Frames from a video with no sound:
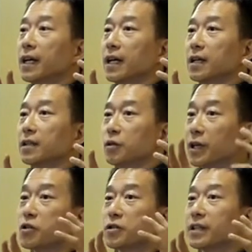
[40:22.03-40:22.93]
a
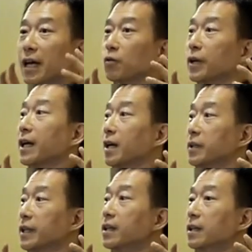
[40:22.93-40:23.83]
traditional networking
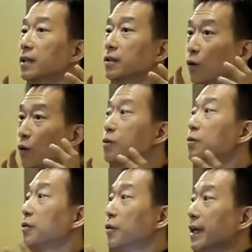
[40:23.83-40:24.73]
company to also
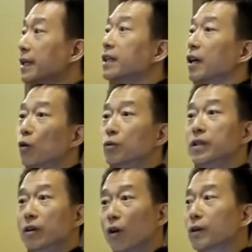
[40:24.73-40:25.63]
creating their own
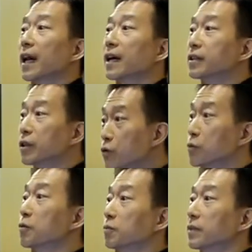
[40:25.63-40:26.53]
online
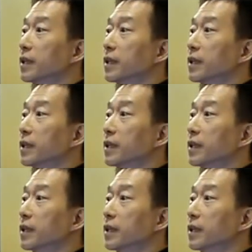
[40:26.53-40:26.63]
newsroom.